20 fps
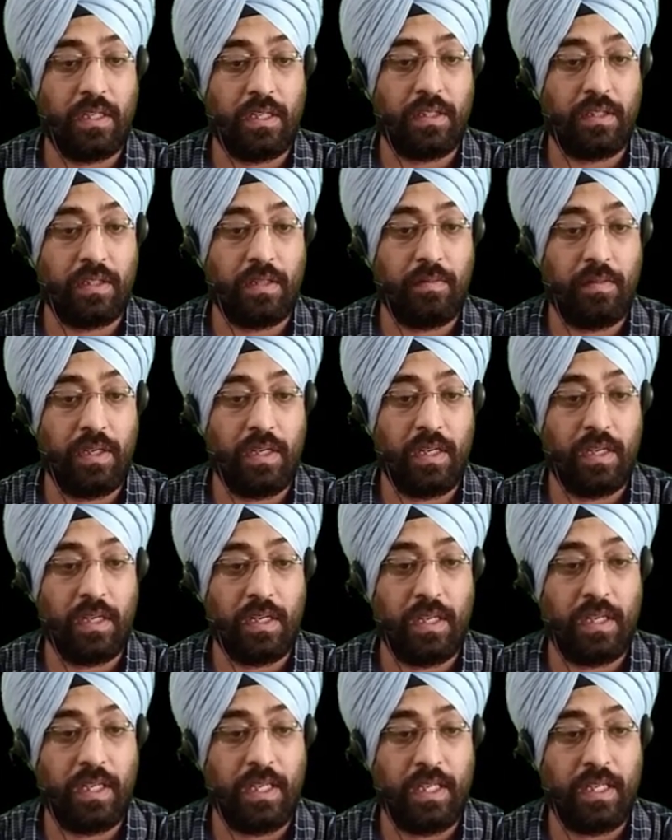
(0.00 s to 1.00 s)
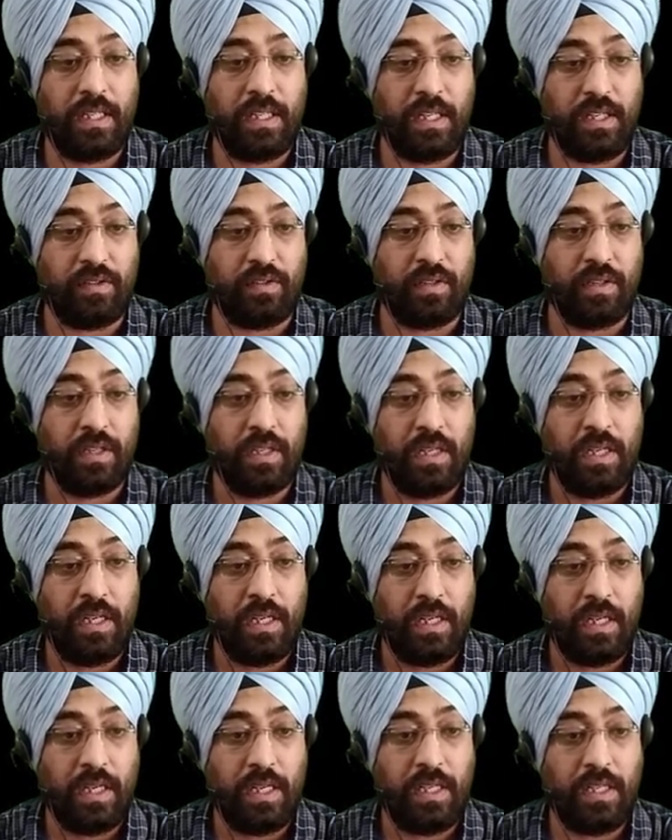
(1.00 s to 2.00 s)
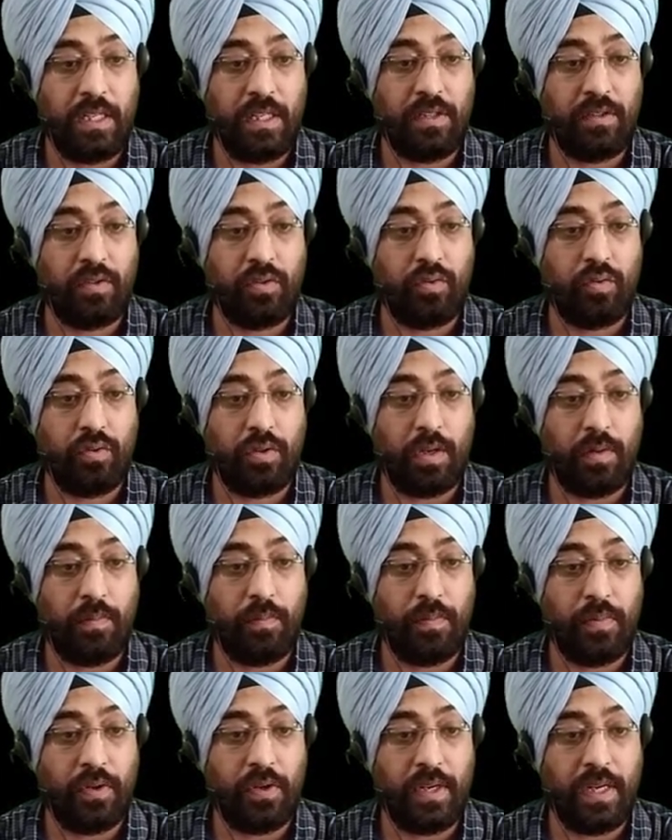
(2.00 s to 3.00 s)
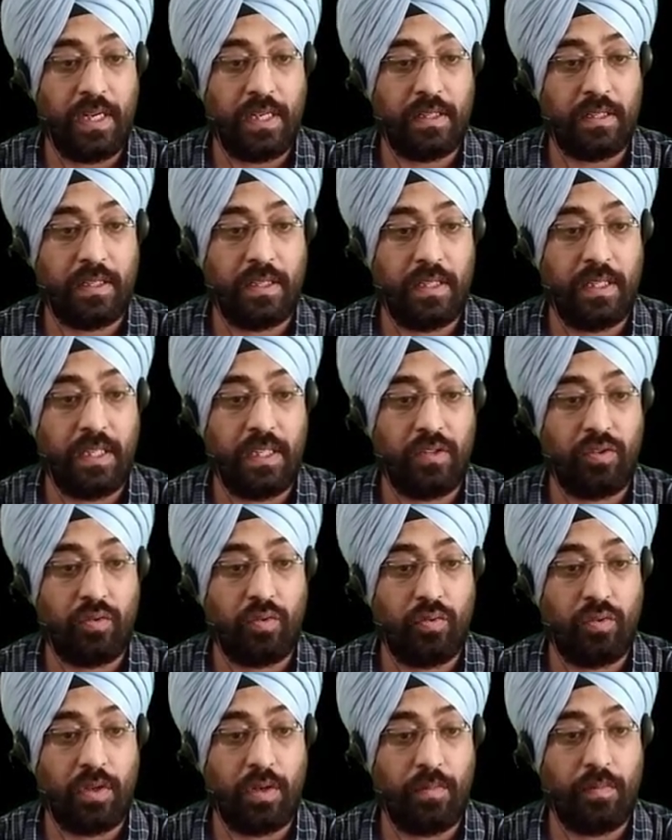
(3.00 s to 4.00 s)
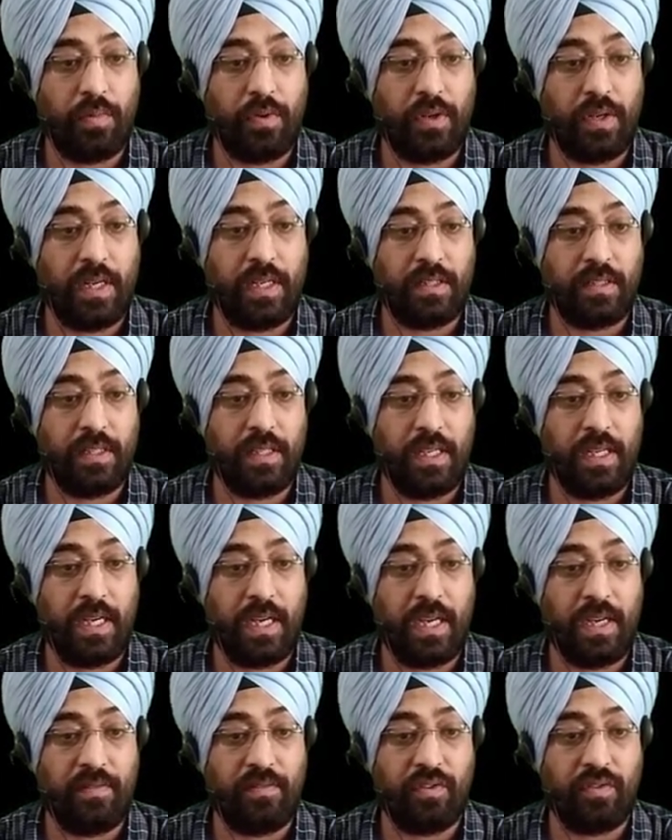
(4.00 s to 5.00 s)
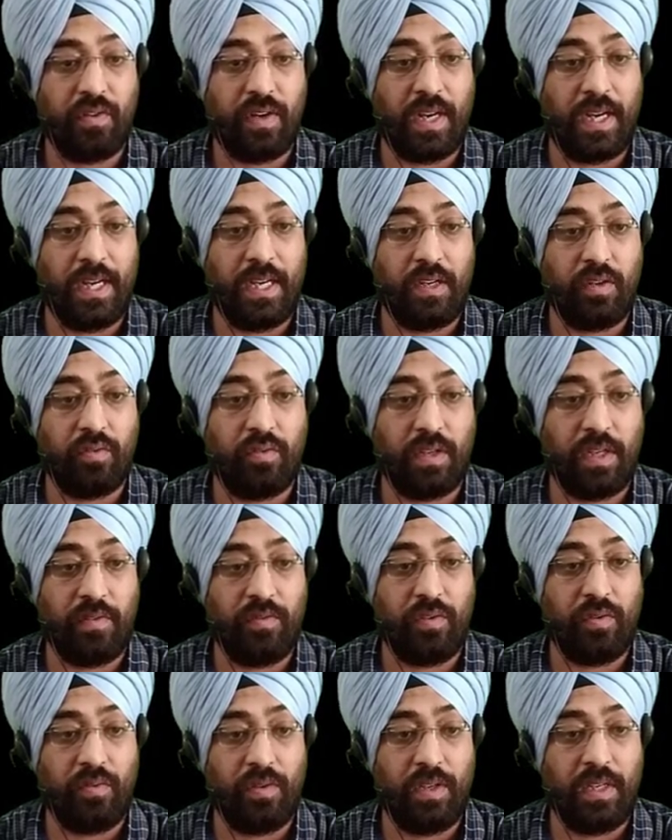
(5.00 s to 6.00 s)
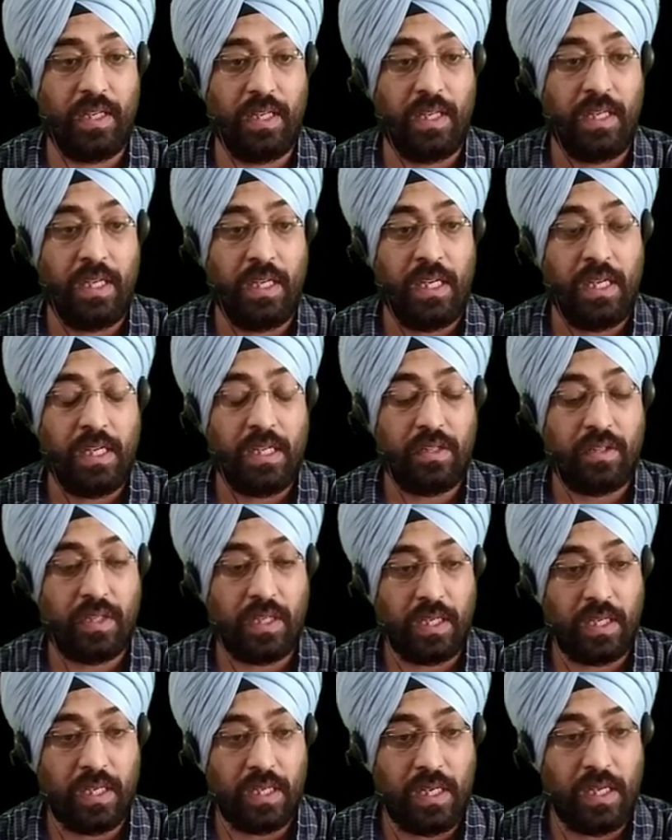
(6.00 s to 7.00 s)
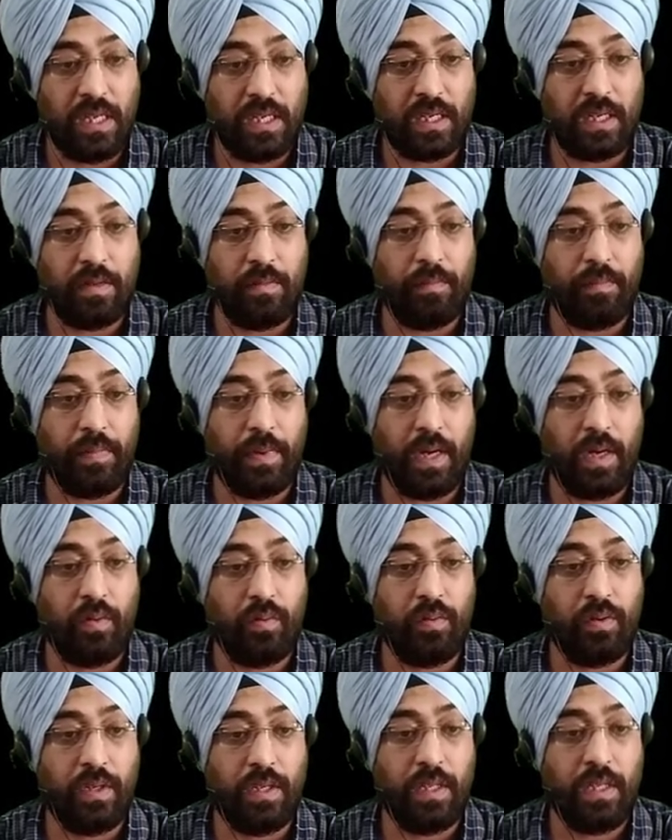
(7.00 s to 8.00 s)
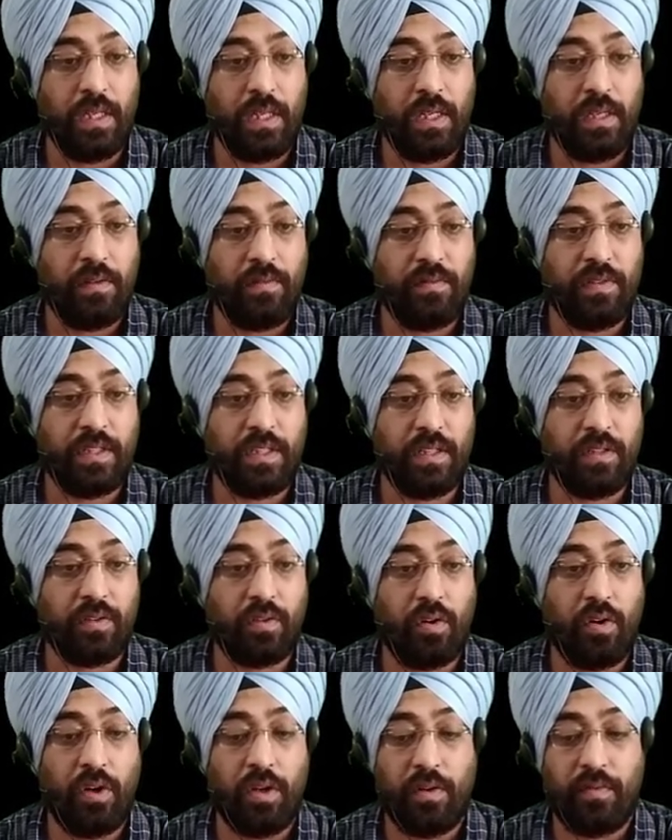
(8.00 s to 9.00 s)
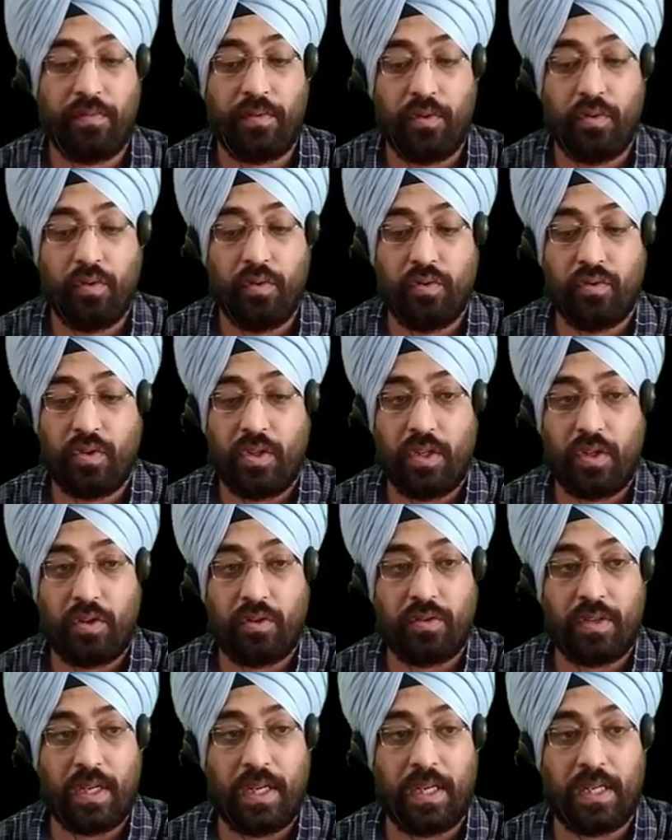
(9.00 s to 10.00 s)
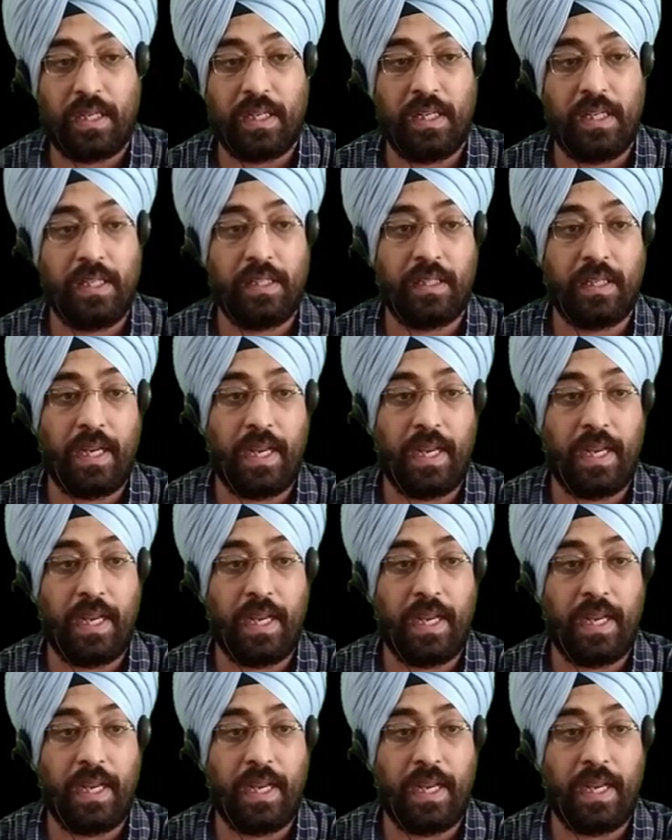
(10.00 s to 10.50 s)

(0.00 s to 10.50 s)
Similarly, this in these two components, they have joined to give you a single compound, which is called fused heterocycles.